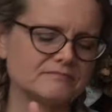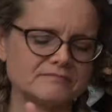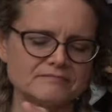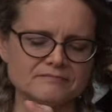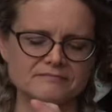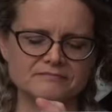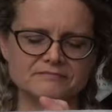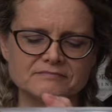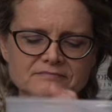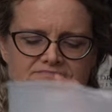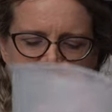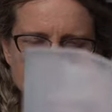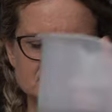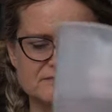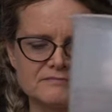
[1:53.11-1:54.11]

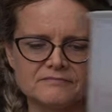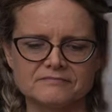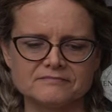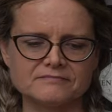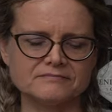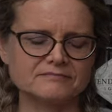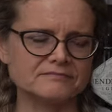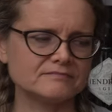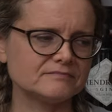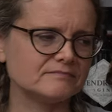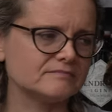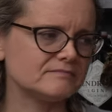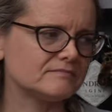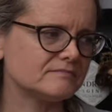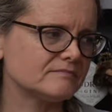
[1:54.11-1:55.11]

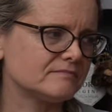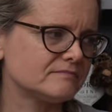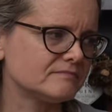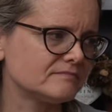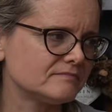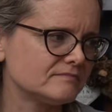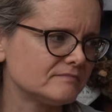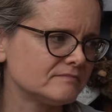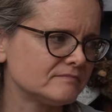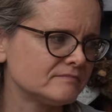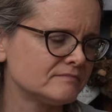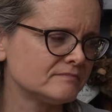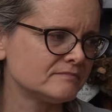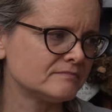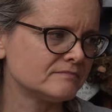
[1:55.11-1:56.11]

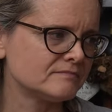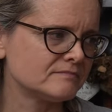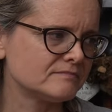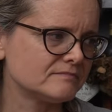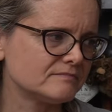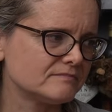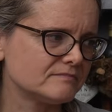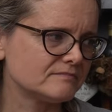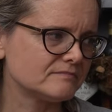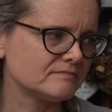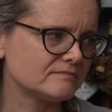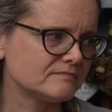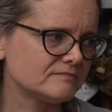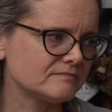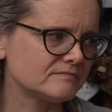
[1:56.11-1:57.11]

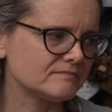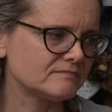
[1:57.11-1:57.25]
This person isn't speaking.